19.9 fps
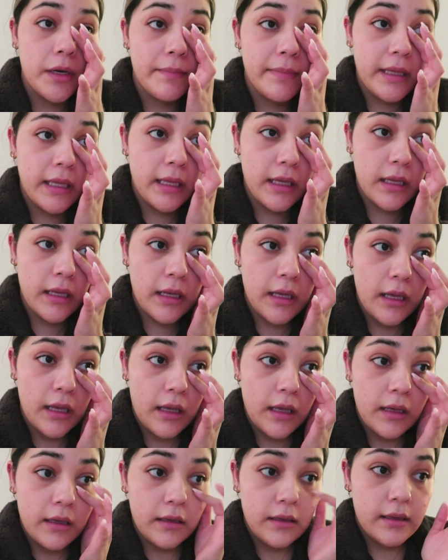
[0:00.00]
to be
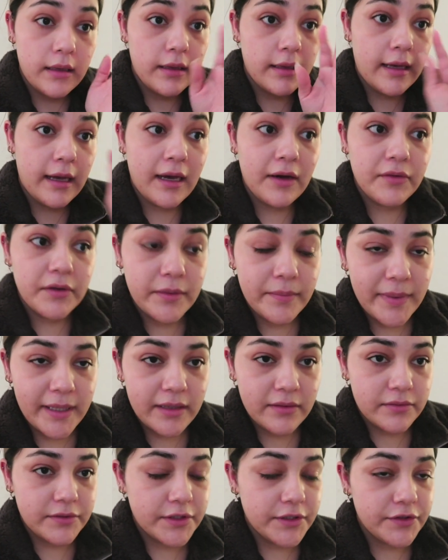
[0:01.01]
out and
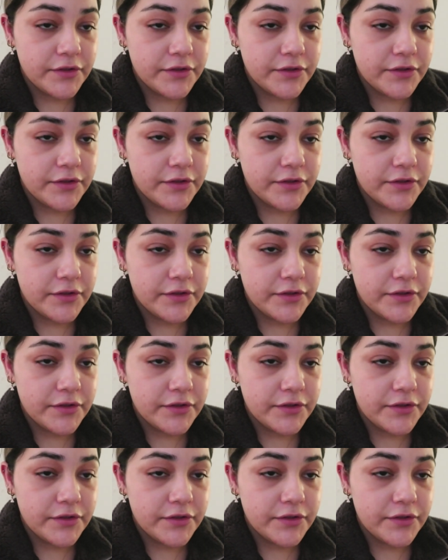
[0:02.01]
about.